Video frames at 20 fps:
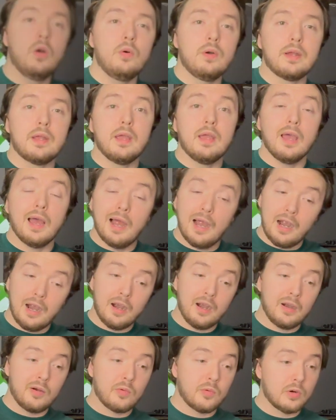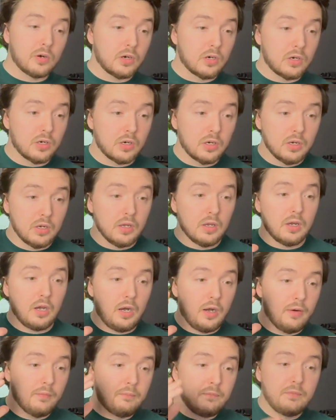right, our
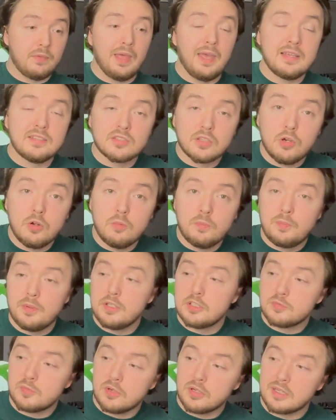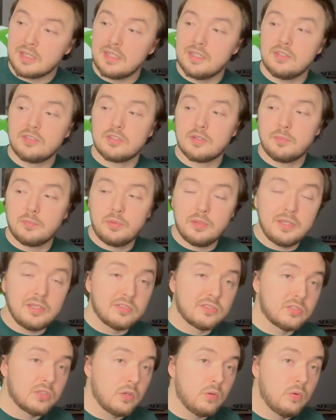uh, Xcode benchmark is complete.
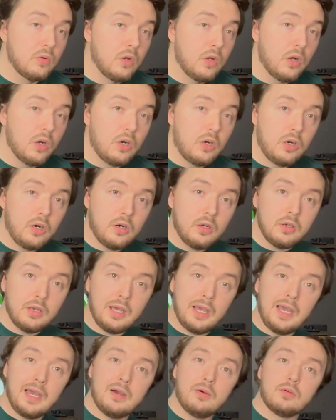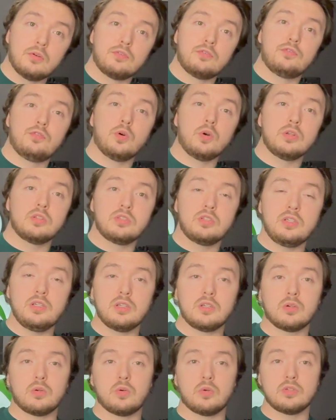So on our
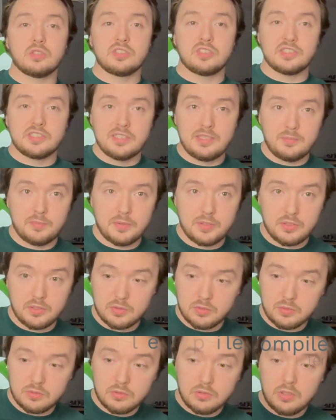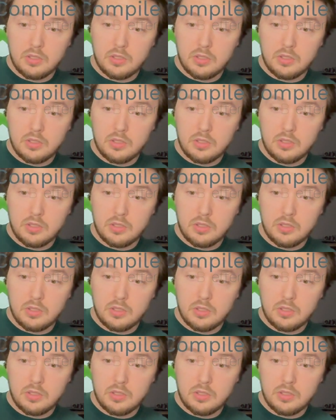14-core CPU,